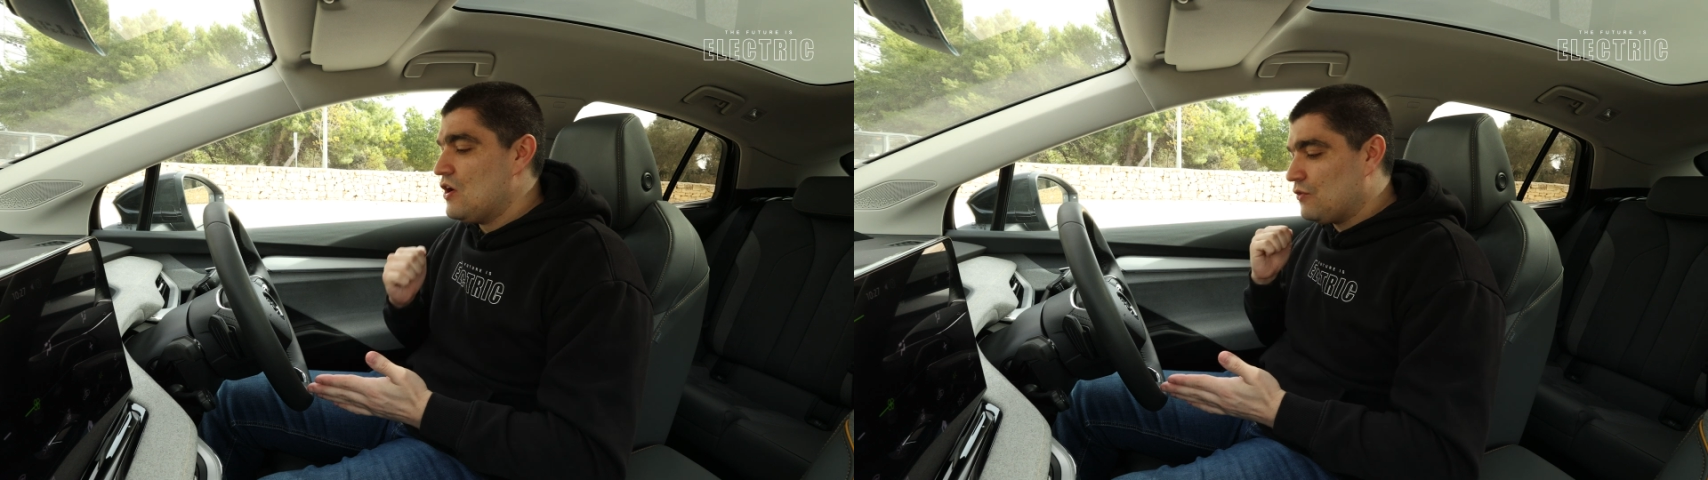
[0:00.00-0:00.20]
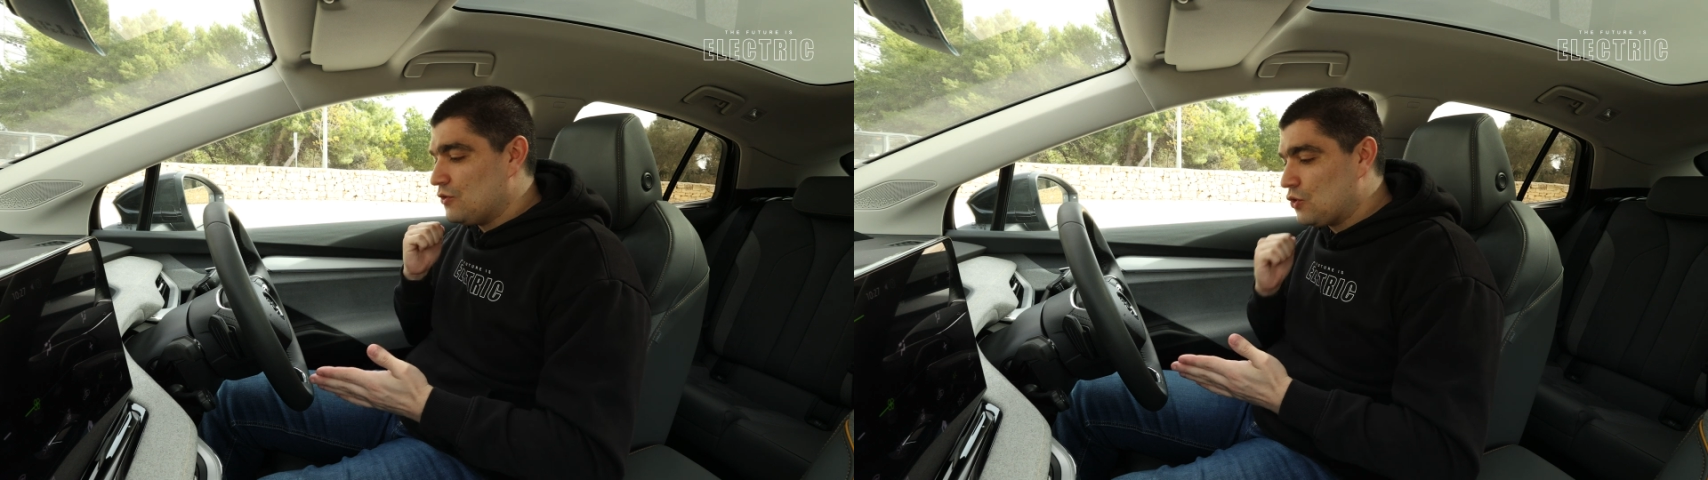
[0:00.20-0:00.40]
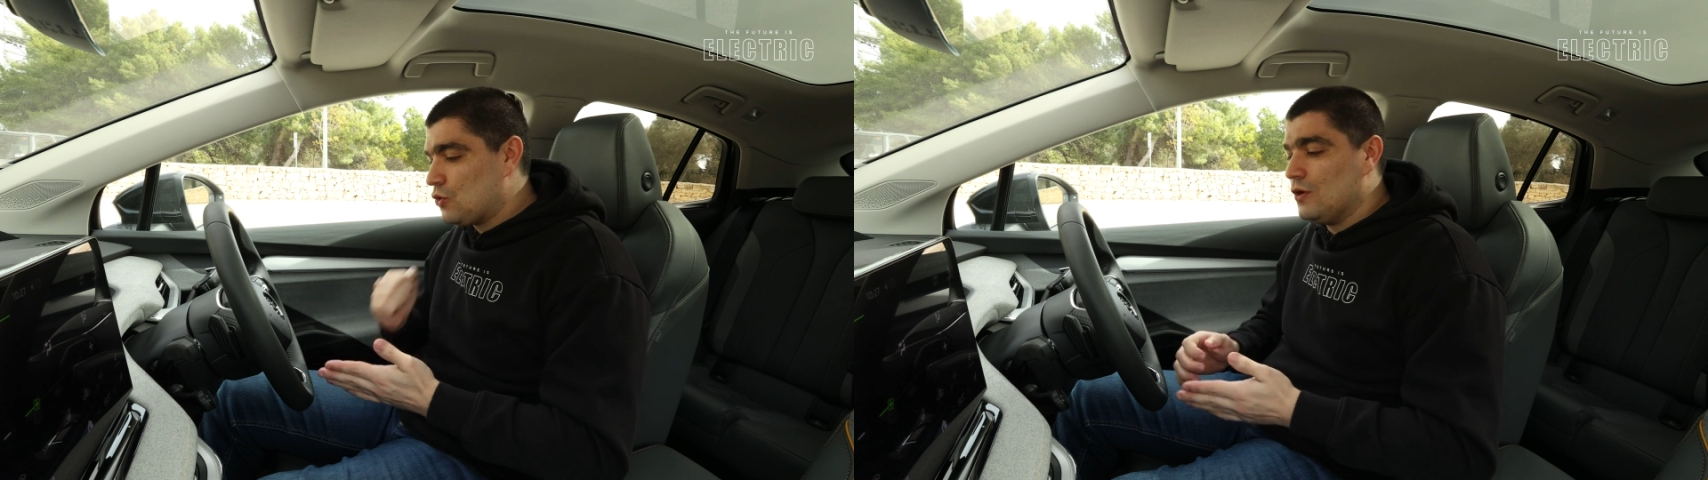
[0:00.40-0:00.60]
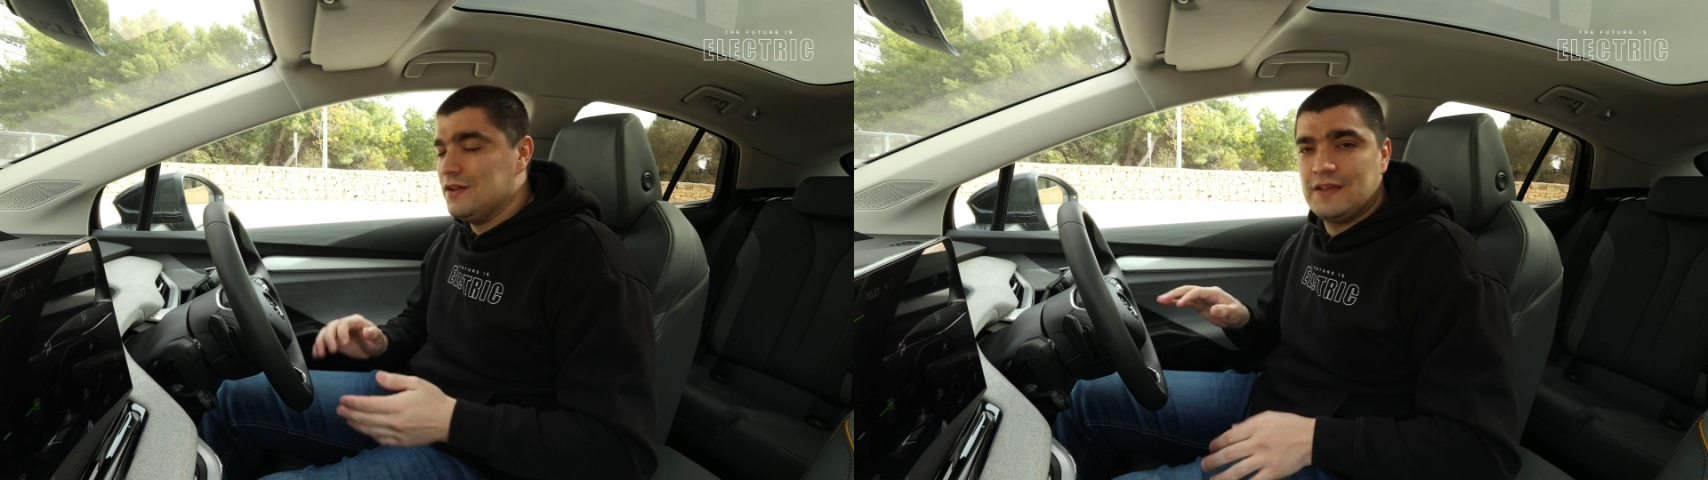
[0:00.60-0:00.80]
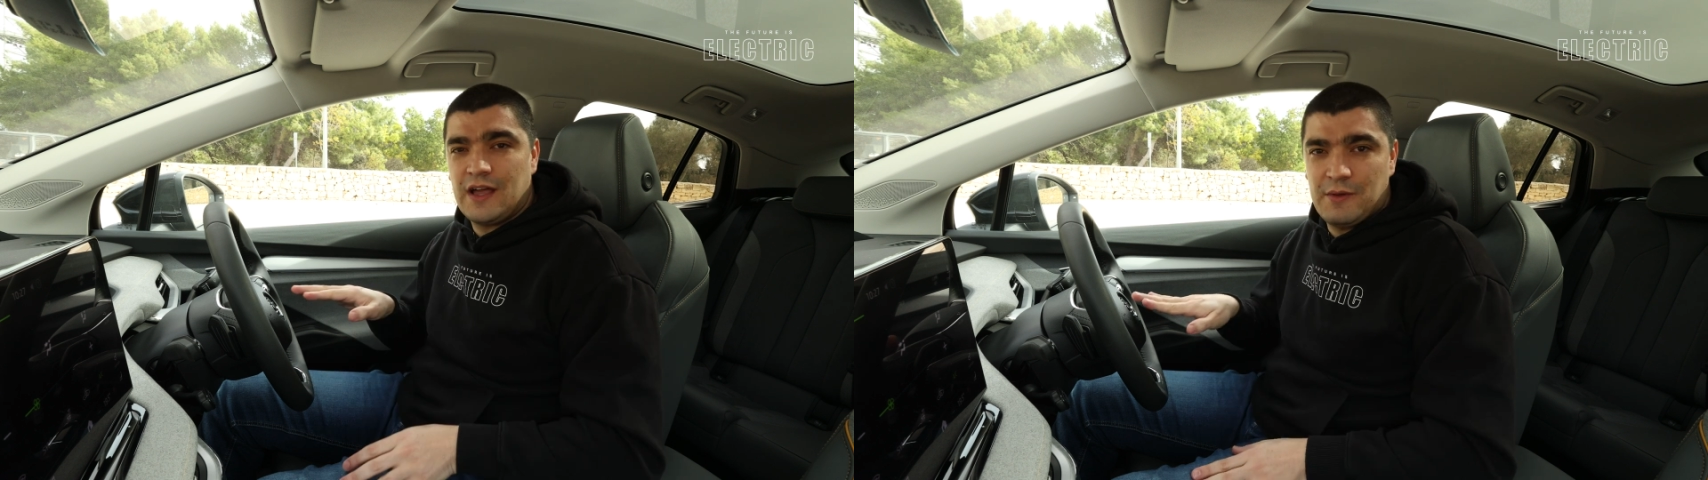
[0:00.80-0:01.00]
for the
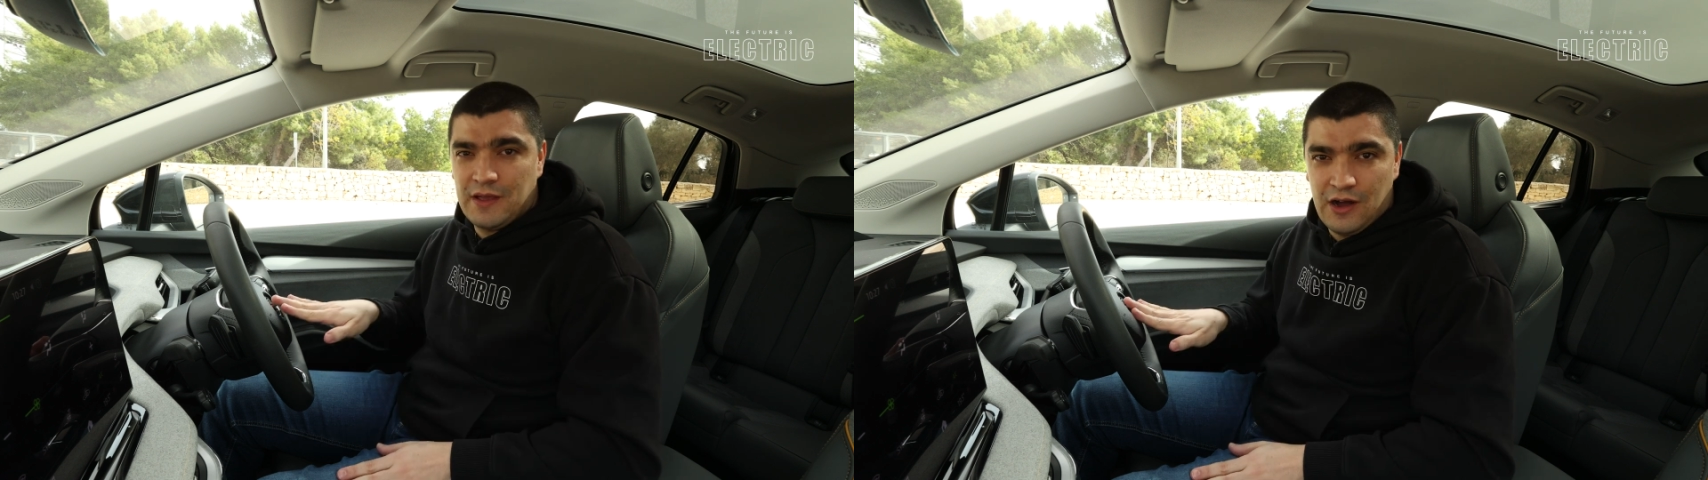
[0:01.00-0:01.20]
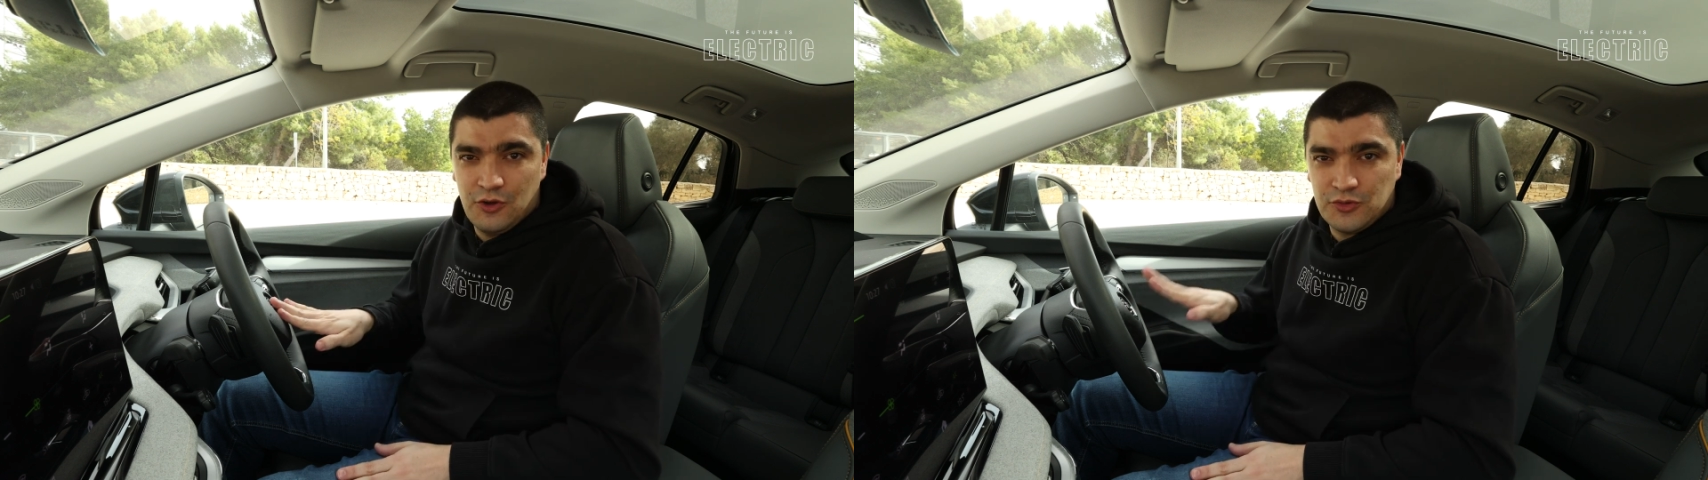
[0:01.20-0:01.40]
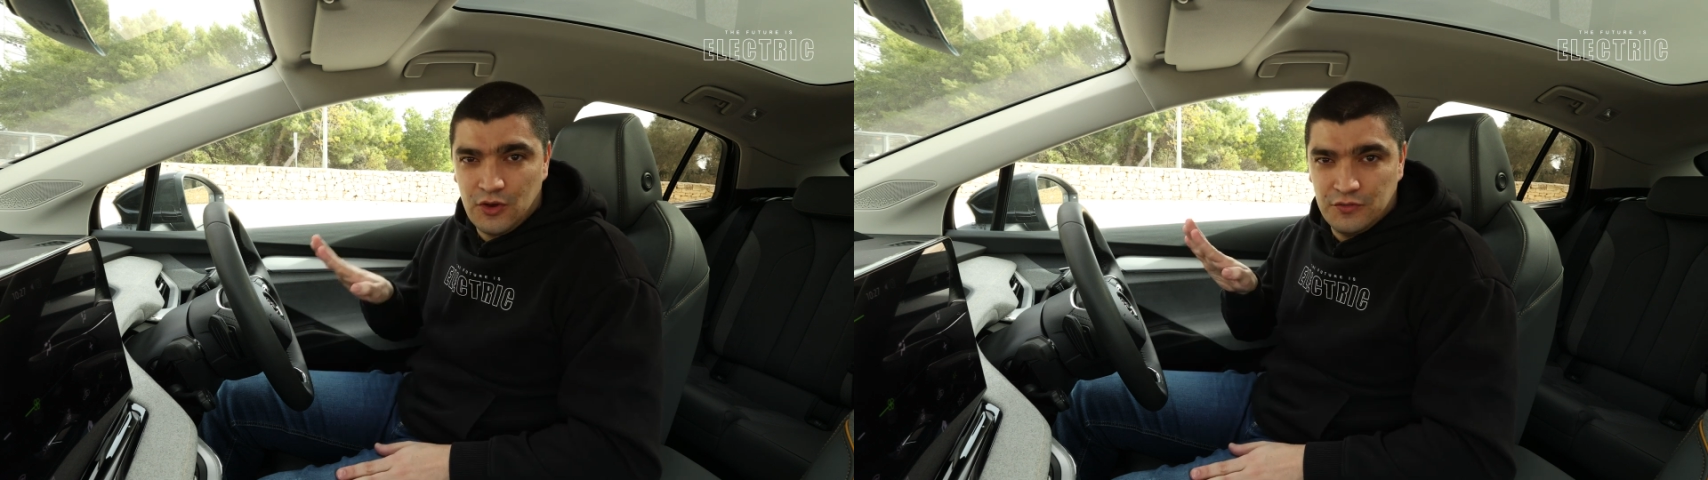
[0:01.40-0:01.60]
quality coming out